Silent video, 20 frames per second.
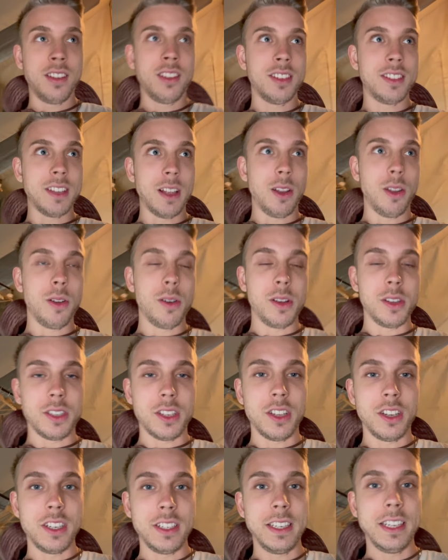Salo is
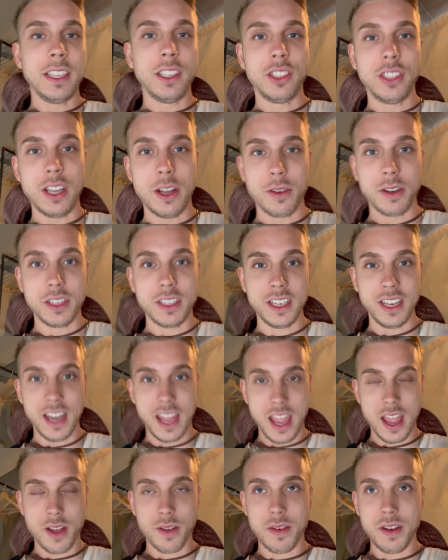gonna take a shower
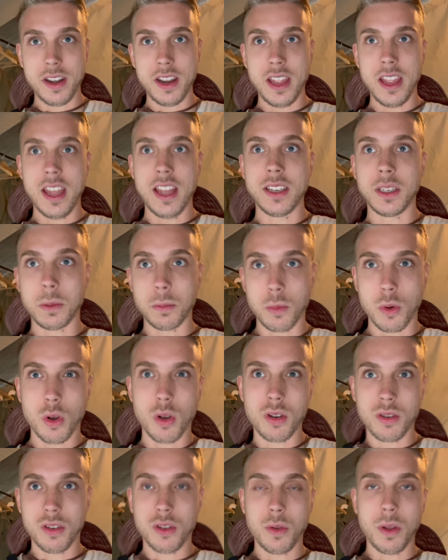today already, and
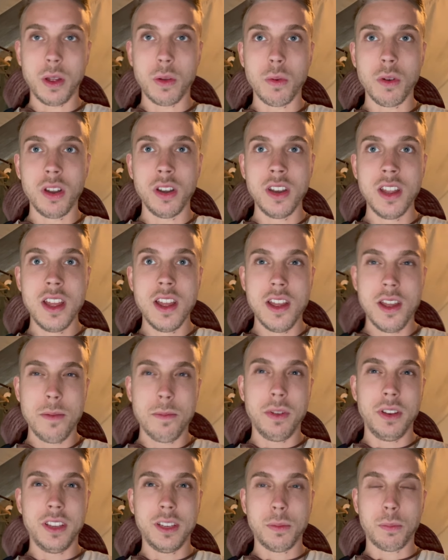tomorrow a quick one,
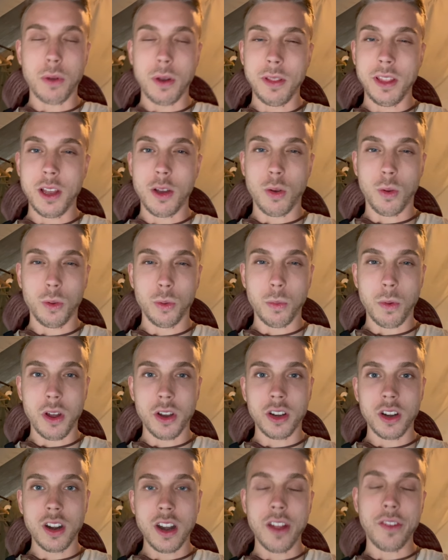but it's probably cold
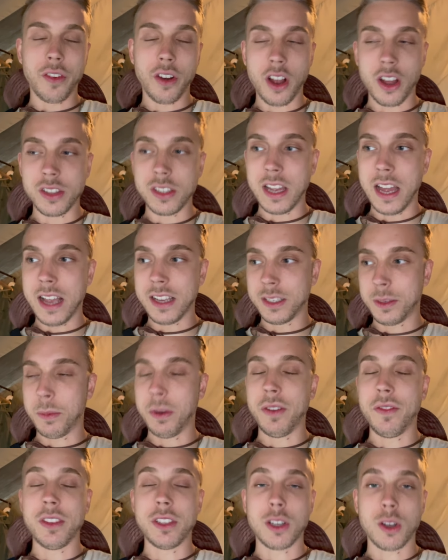water. I forgot to ask, but
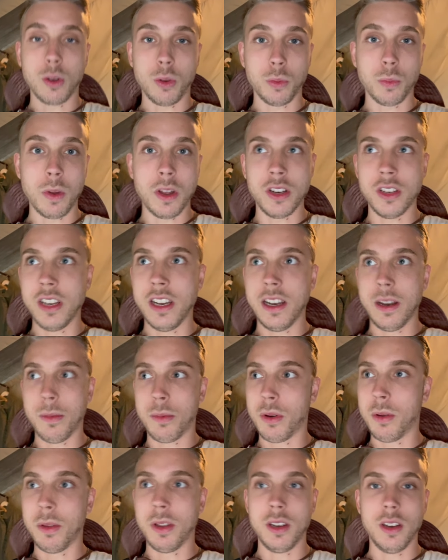if it's cold water, then I'm
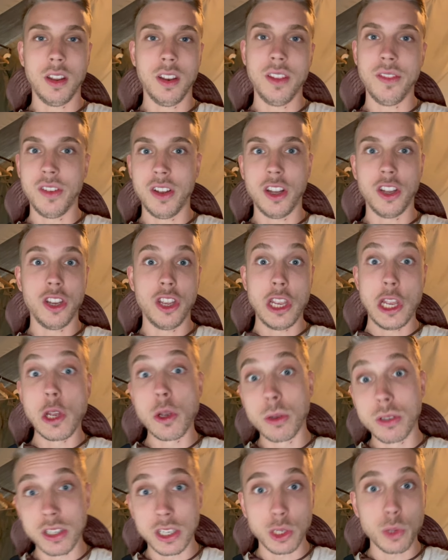probably not even gonna
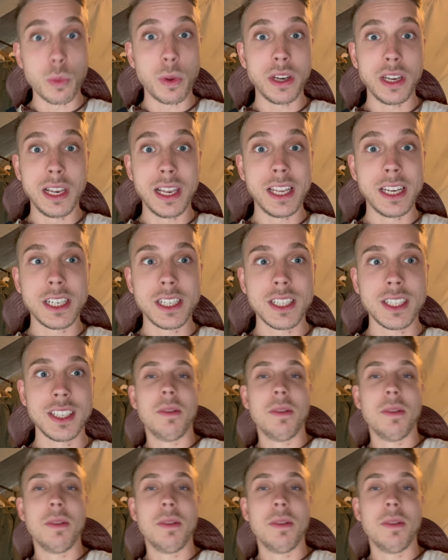use the twenty liters.